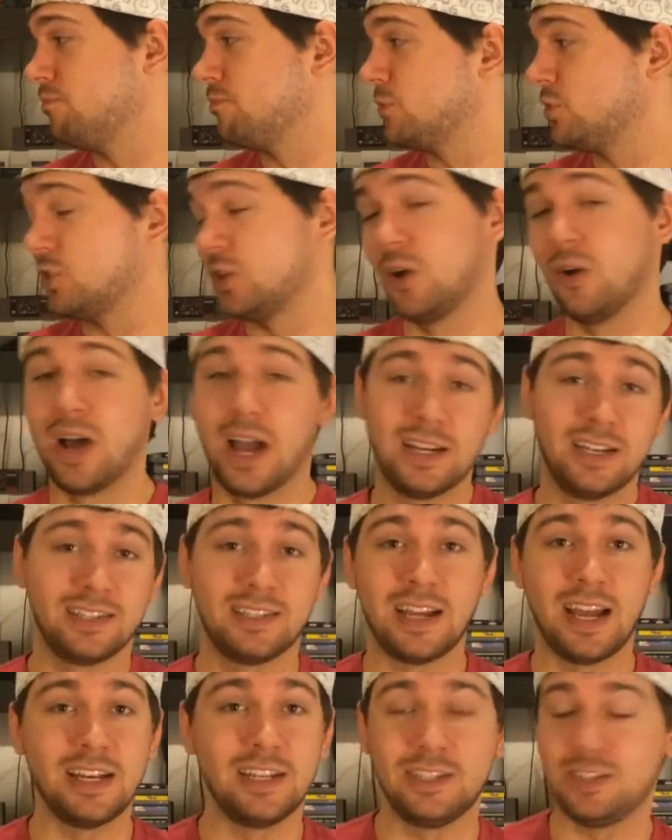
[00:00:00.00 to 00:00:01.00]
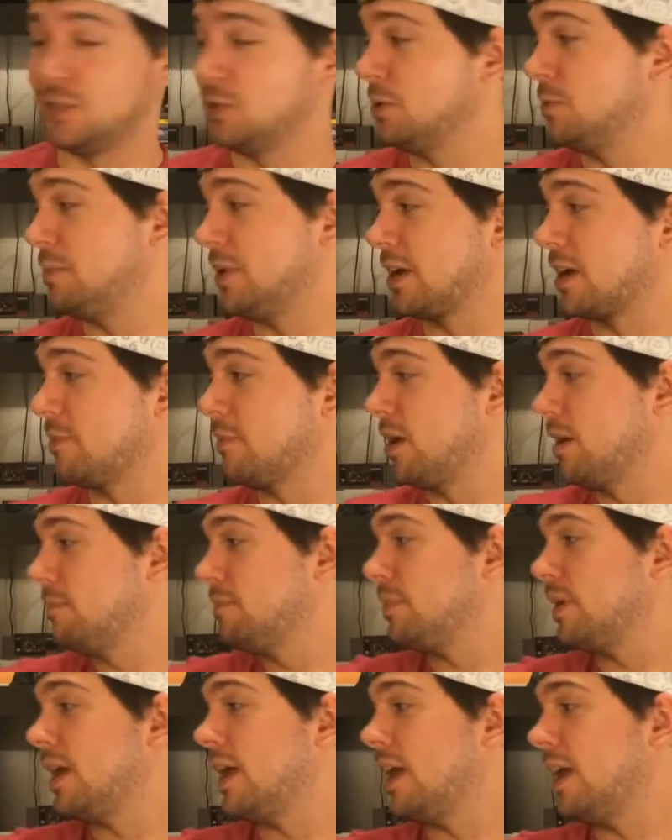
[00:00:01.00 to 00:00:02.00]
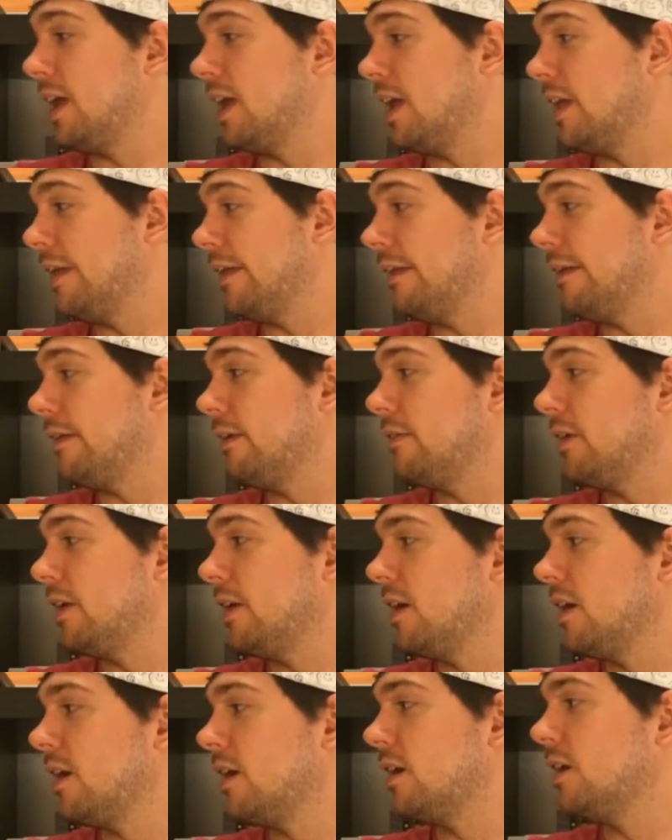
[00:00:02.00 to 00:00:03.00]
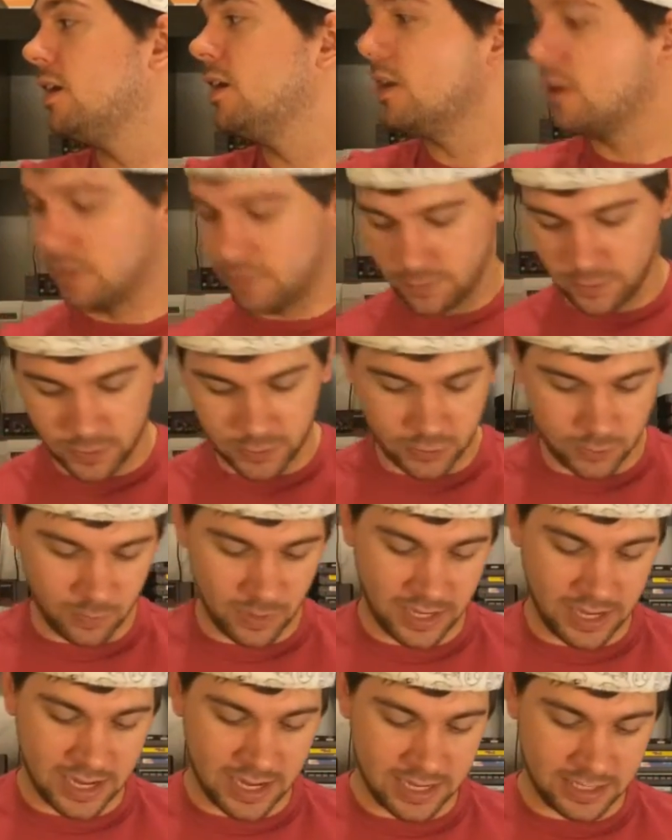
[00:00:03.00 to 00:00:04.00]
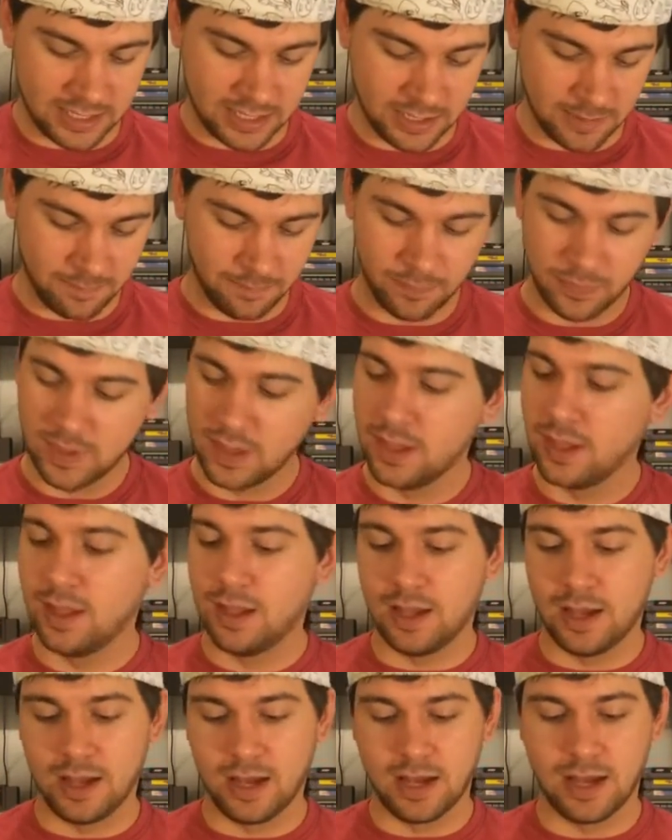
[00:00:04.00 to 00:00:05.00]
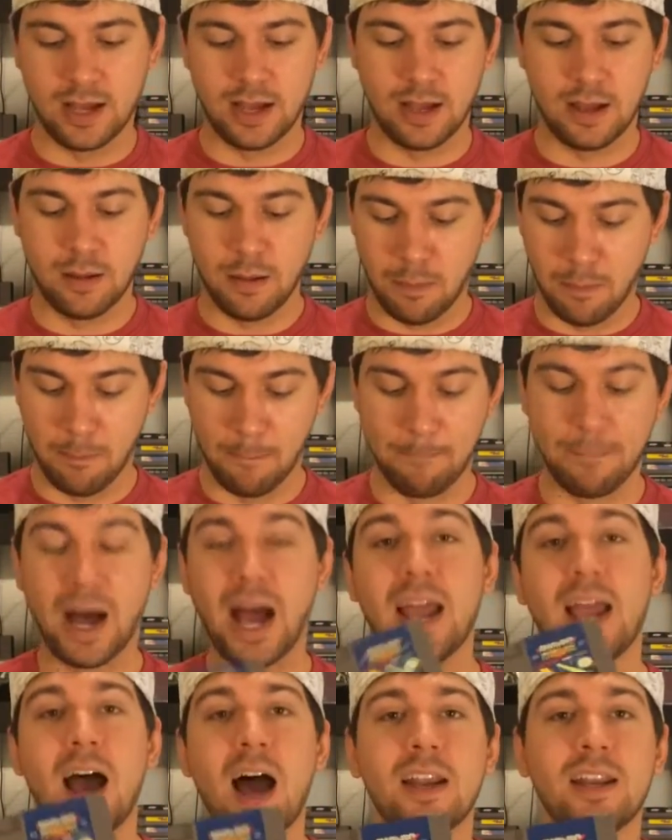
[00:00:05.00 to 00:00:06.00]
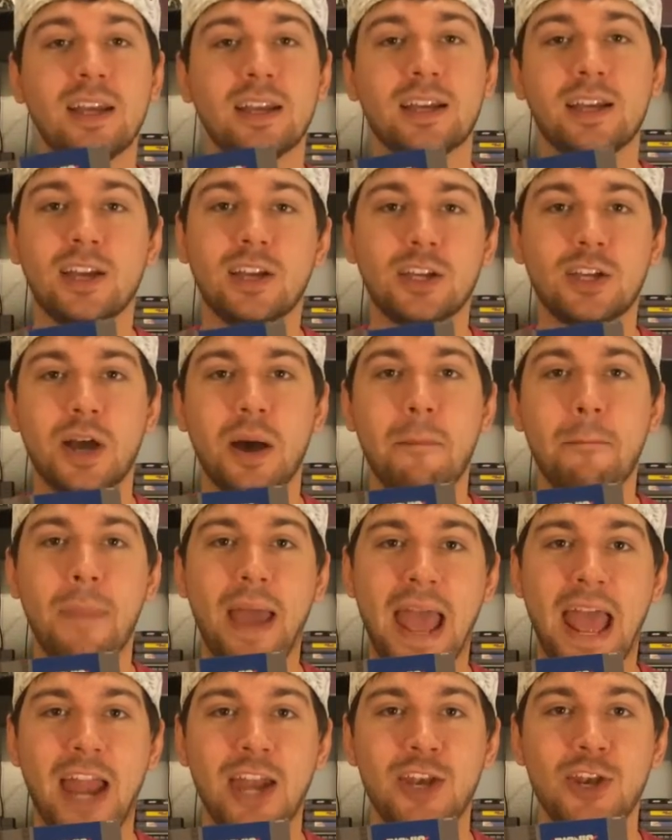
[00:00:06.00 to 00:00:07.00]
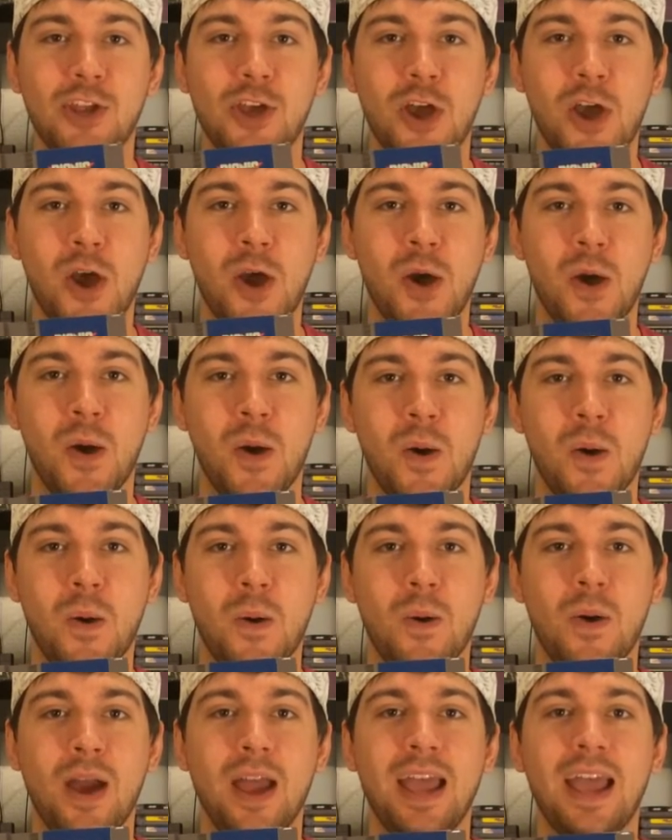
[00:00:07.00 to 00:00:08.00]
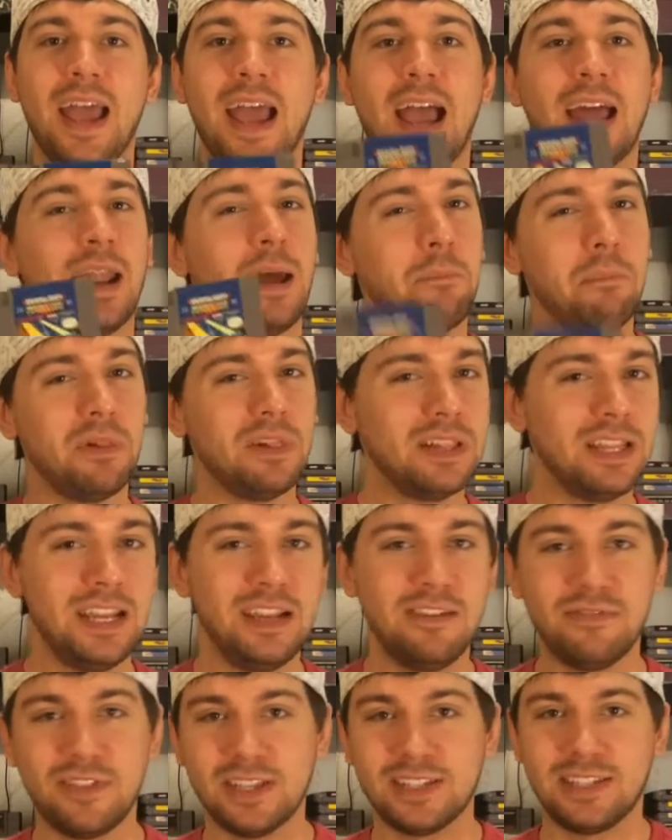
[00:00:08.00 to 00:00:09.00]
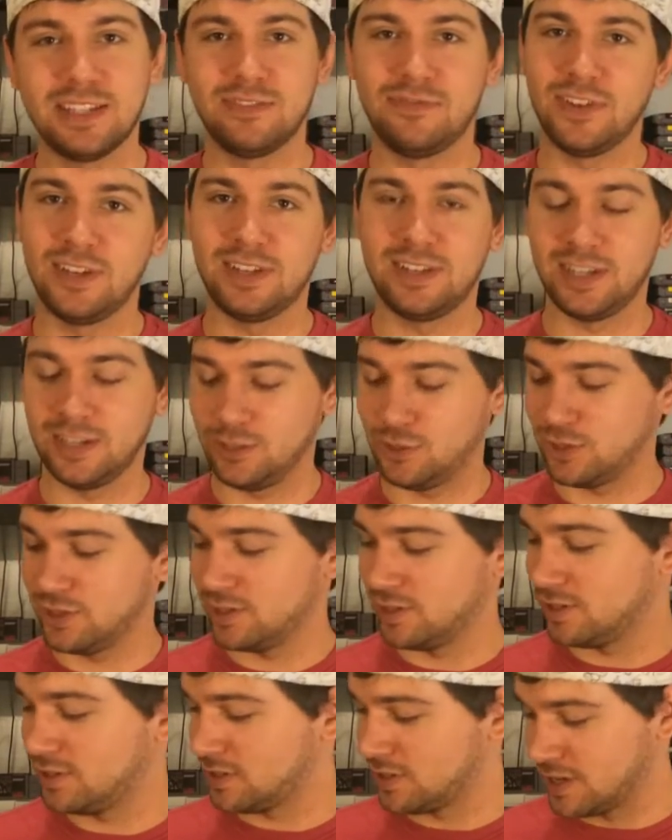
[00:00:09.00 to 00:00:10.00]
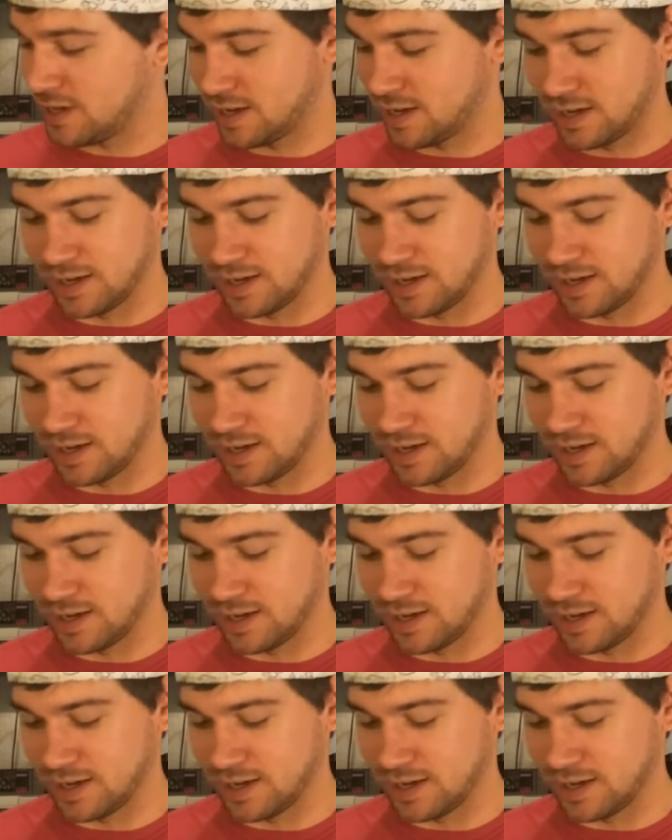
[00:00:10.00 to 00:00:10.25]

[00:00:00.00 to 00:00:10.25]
so I decided to pick them up, and here they are. First we got Bionic Commando, and I believe this is Vintage's